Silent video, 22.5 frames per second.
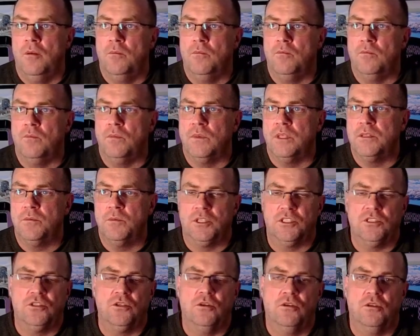Some
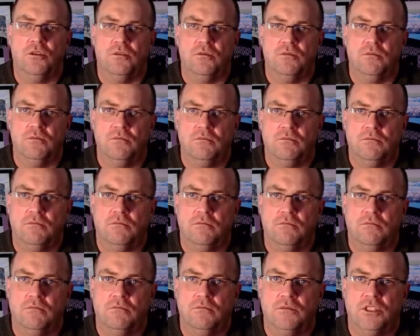external
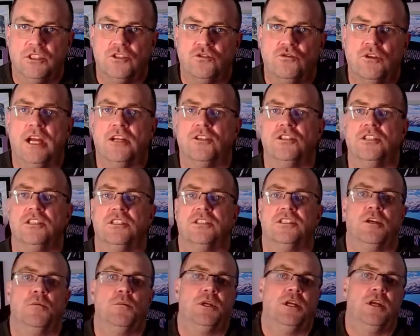distractions.
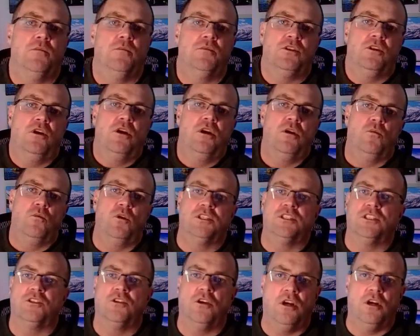Someone comes along, wants
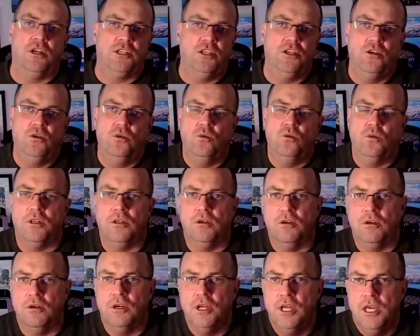to talk to you,
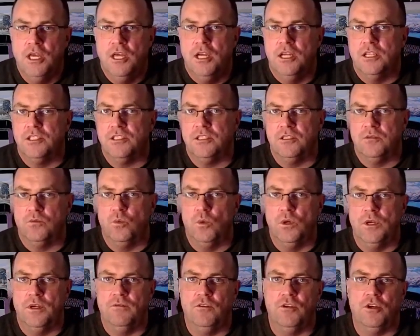whether it's one
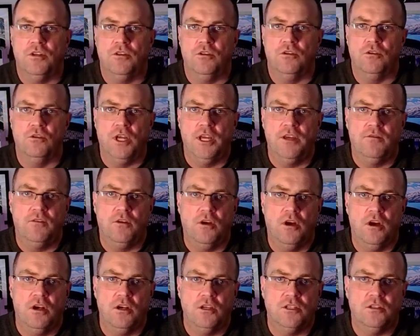of your other
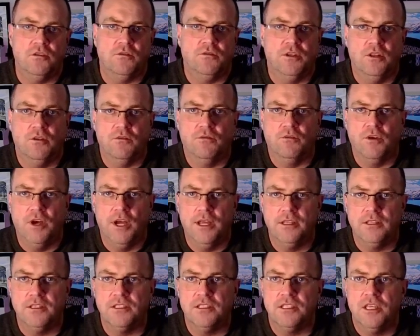lifeguards, your fellow
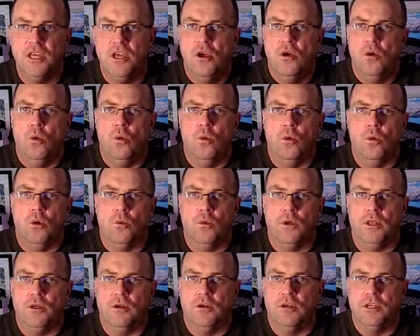friends, or
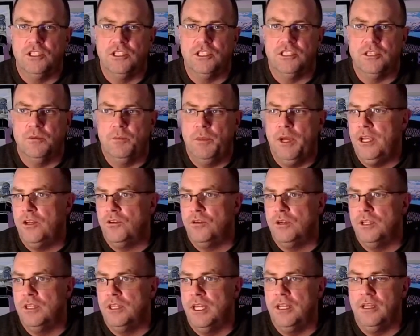whether it's just a
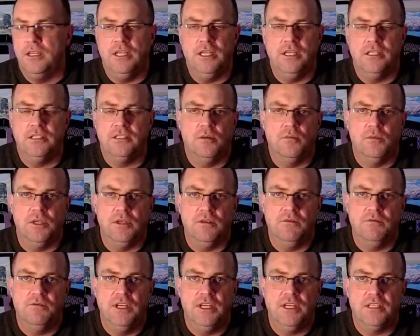patron that needs something
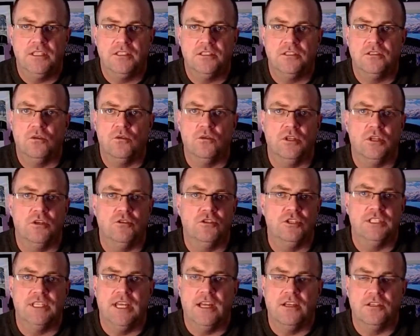fixed, or they're
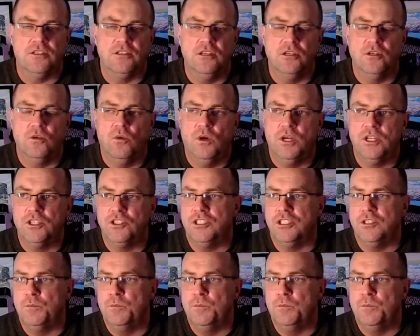just asking a question.